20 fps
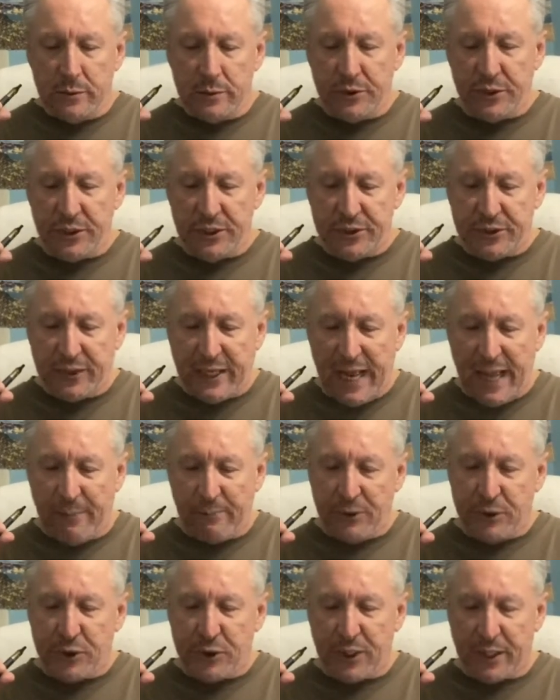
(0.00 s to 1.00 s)
She stabbed
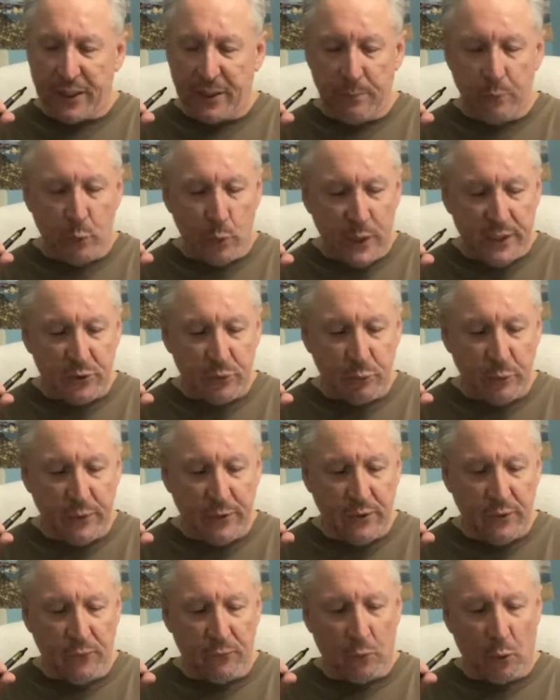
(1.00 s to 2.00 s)
the chicken breast
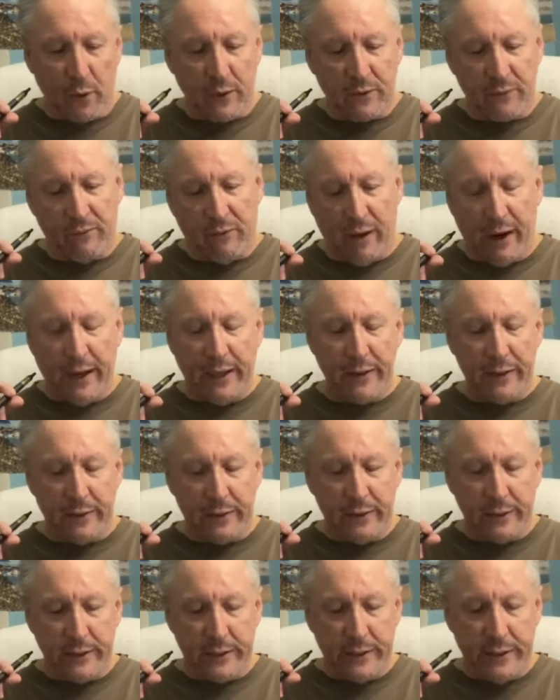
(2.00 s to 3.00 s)
with her fork
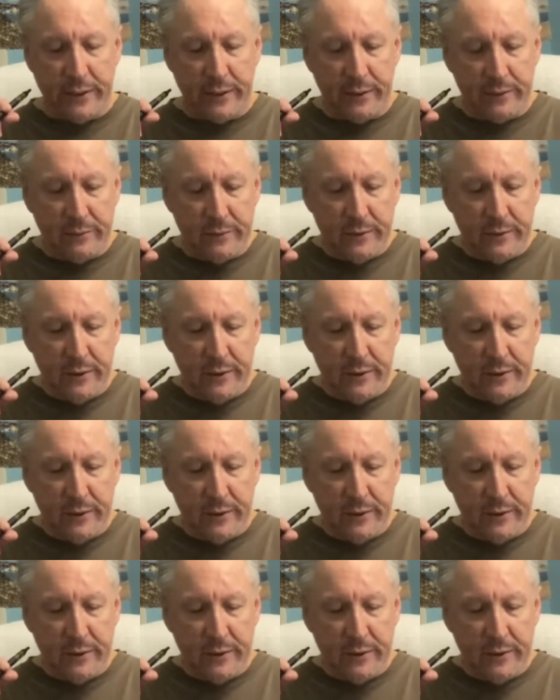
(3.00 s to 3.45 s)
violently,